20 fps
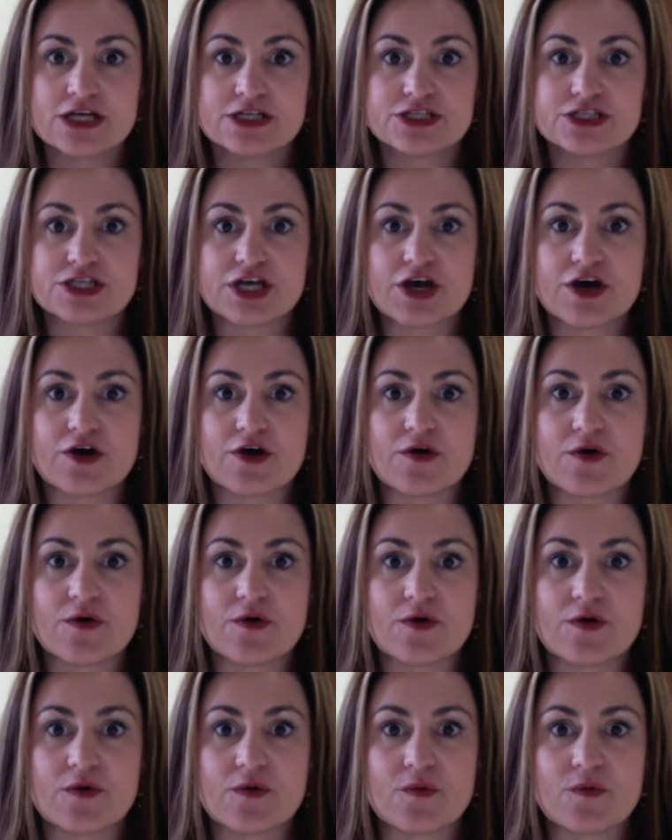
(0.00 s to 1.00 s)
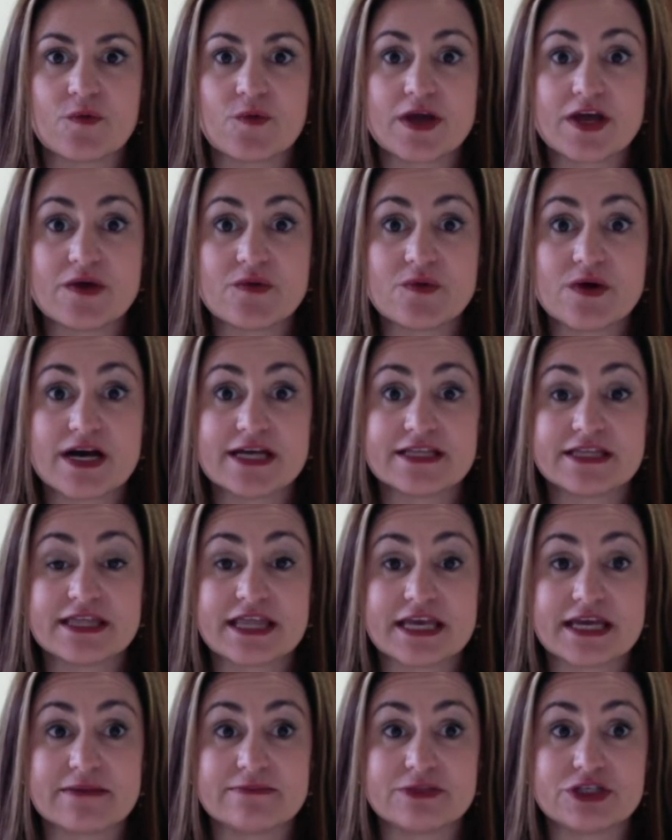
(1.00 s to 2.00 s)
So we want
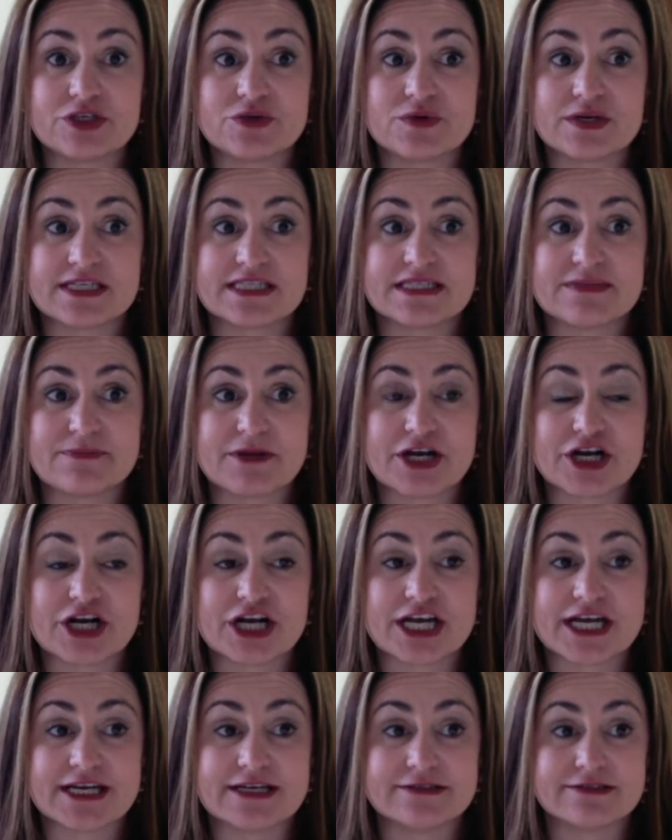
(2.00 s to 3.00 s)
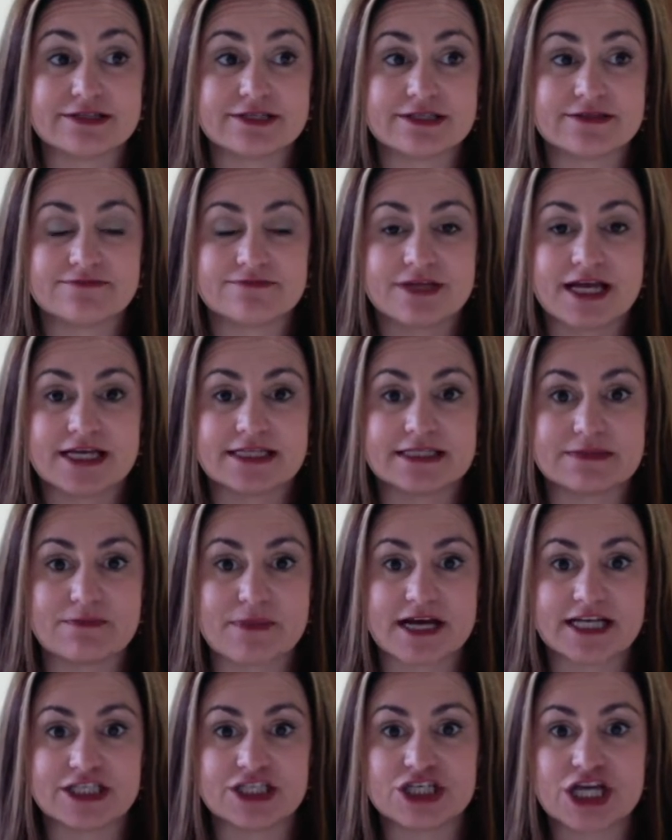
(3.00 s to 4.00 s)
them to experience as
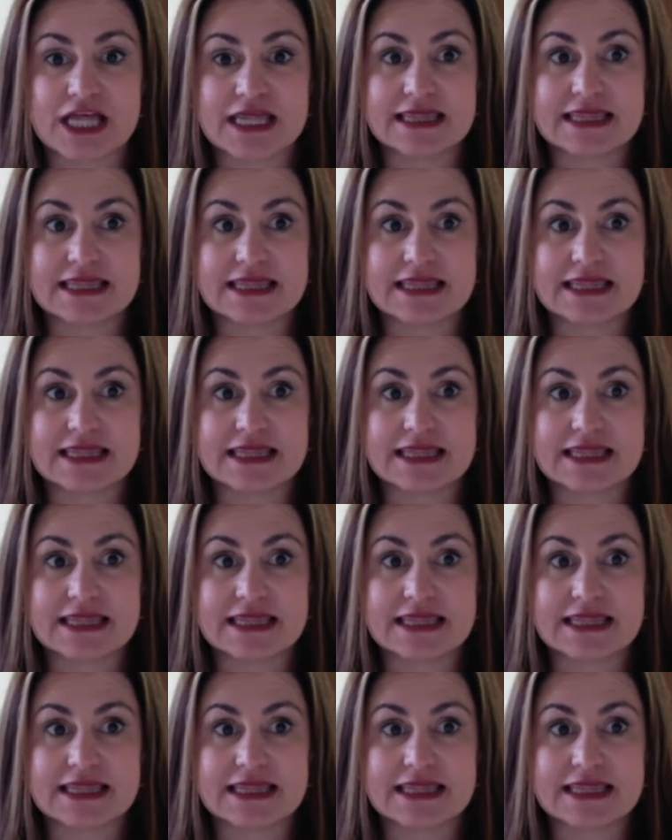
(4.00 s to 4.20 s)
much